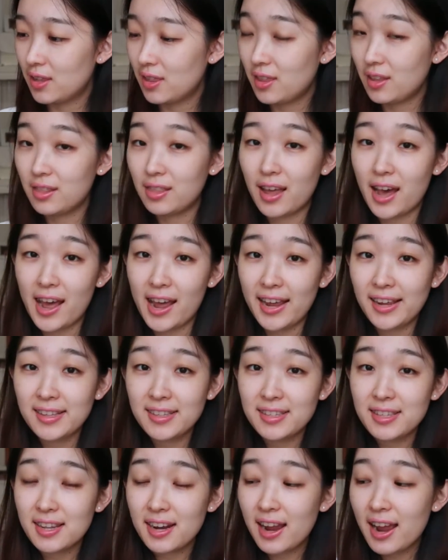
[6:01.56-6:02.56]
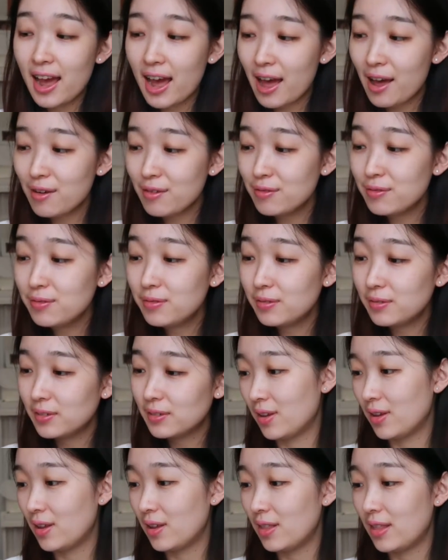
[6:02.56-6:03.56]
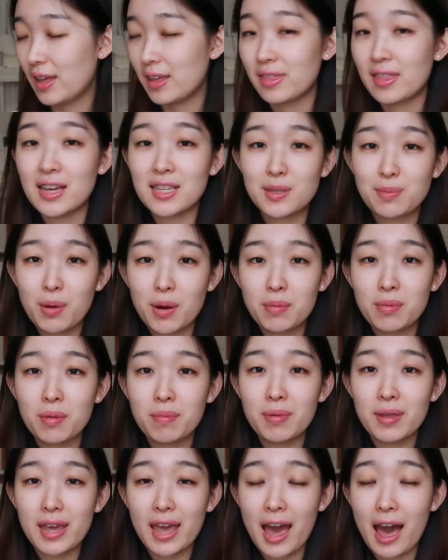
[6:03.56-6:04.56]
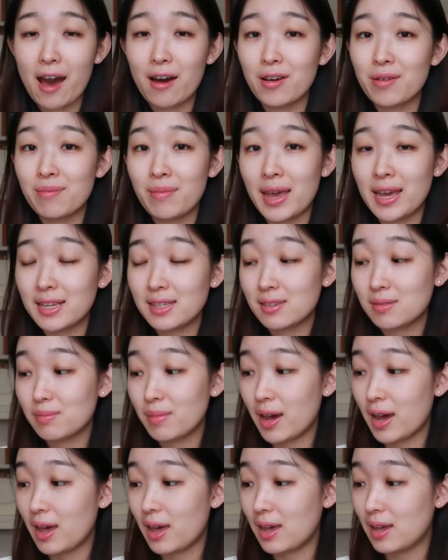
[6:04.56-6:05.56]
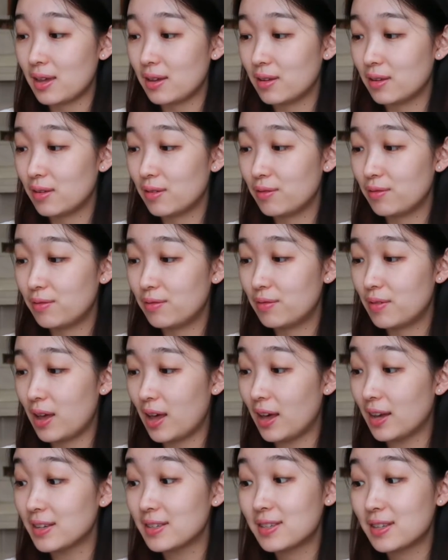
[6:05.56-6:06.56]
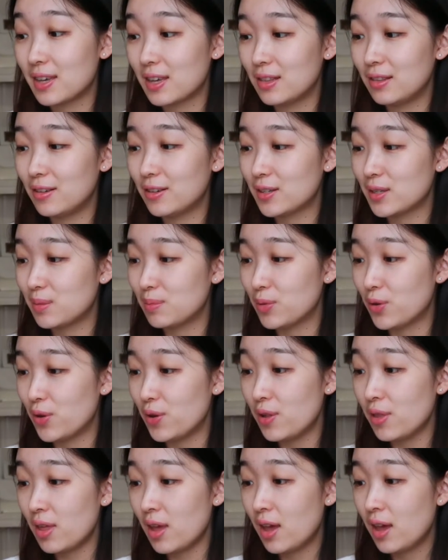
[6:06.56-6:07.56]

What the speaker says: the lines that I have. Like that's probably how it makes my skin look smooth.